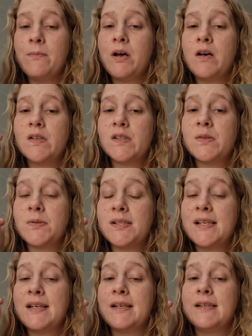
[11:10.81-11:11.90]
but also
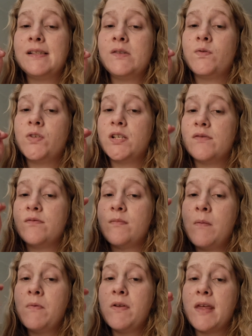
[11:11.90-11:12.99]
sickness. So just
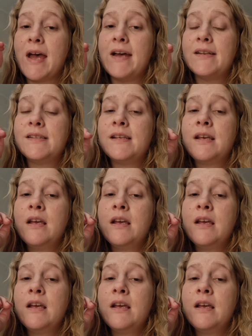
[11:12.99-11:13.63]
remember that.